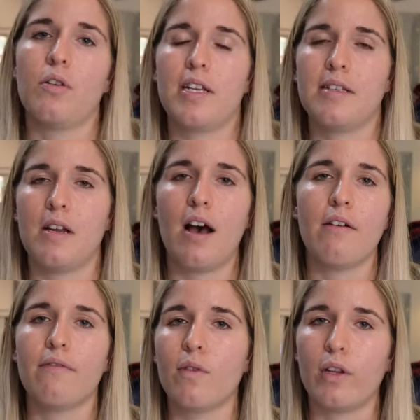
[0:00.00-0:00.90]
old. He's
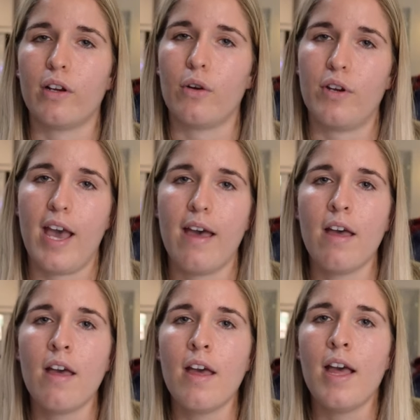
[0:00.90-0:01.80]
not fully grown yet.
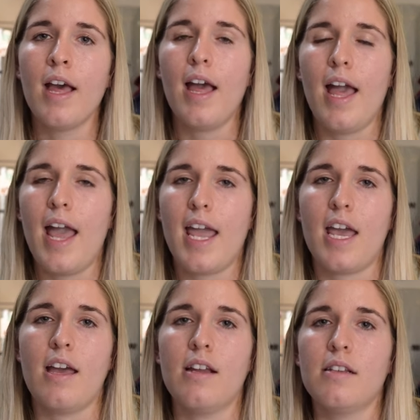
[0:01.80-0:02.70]

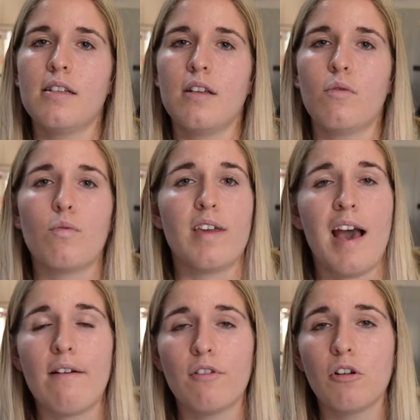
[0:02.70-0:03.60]
And we
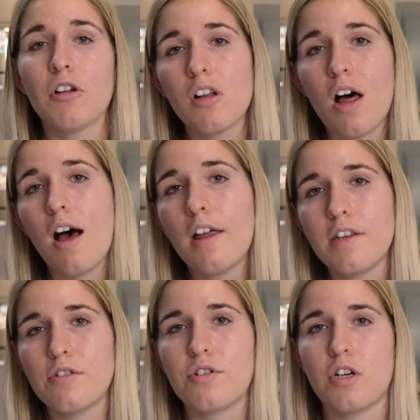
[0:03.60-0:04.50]
have learned a lot on
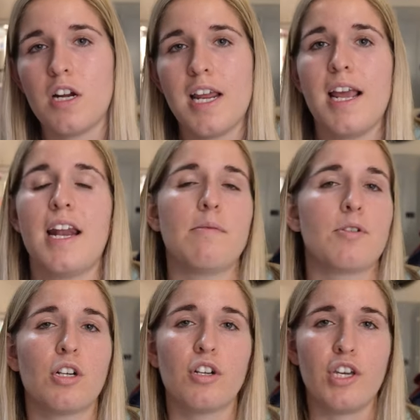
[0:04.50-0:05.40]
this journey, and I'm
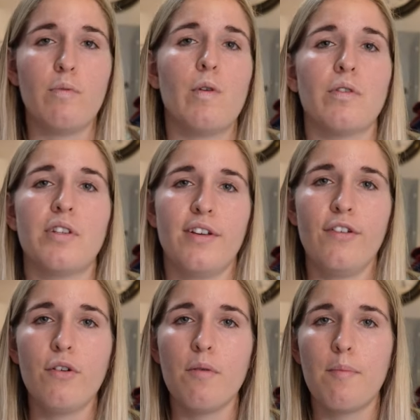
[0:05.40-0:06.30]
sure you will
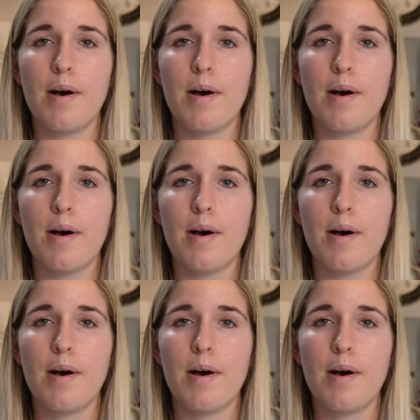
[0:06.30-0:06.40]
too,